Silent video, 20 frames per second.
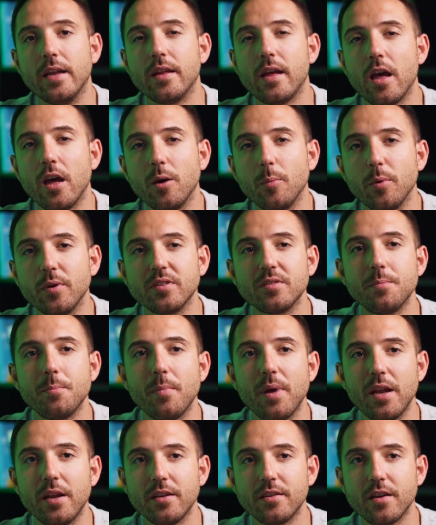It helped us
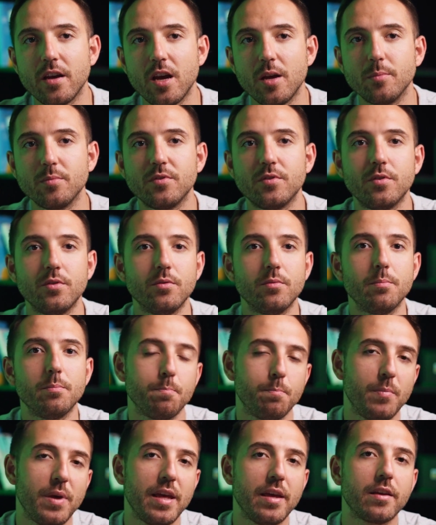many times to
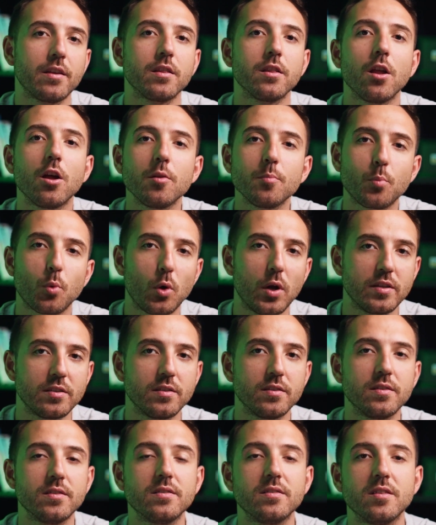make long
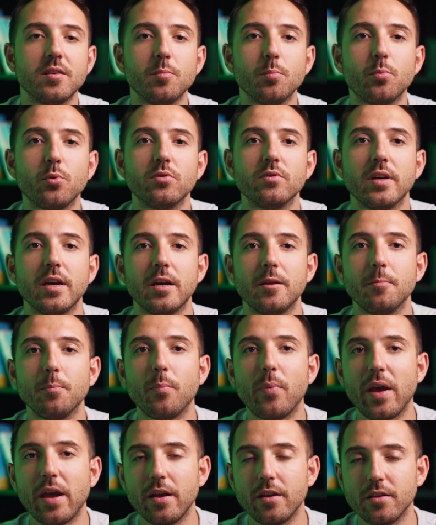processes simple and
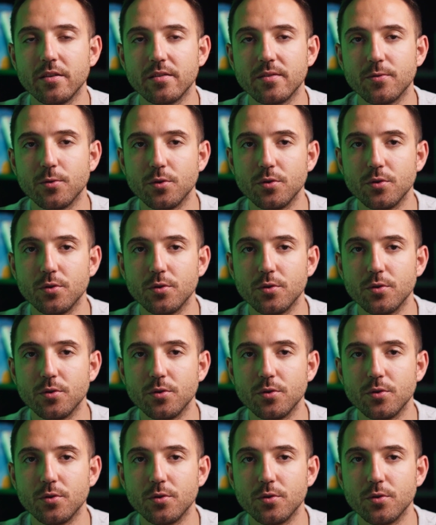painless for